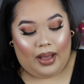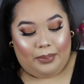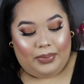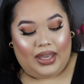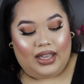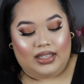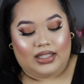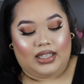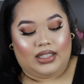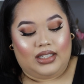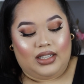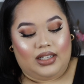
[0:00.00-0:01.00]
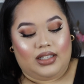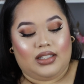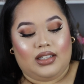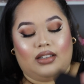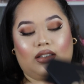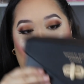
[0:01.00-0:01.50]
because it does,
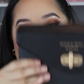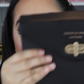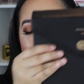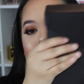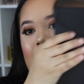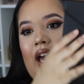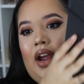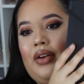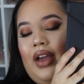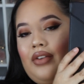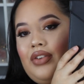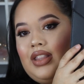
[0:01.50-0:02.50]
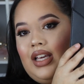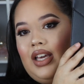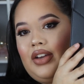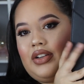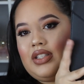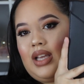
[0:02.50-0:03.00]
you know, you can carry everything
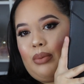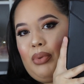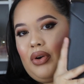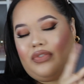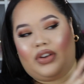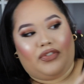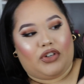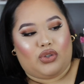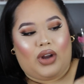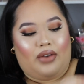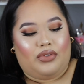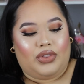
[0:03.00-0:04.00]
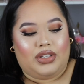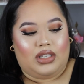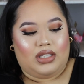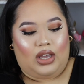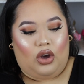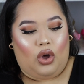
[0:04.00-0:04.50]
here. It's like perfect for travel. This
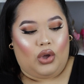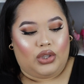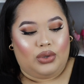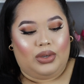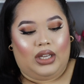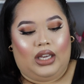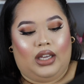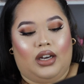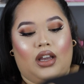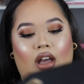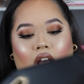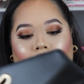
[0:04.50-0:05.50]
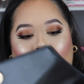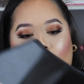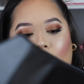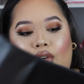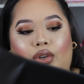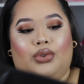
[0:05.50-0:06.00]
is like all you need.
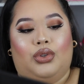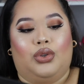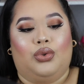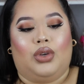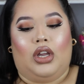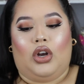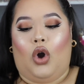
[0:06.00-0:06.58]
You know, you can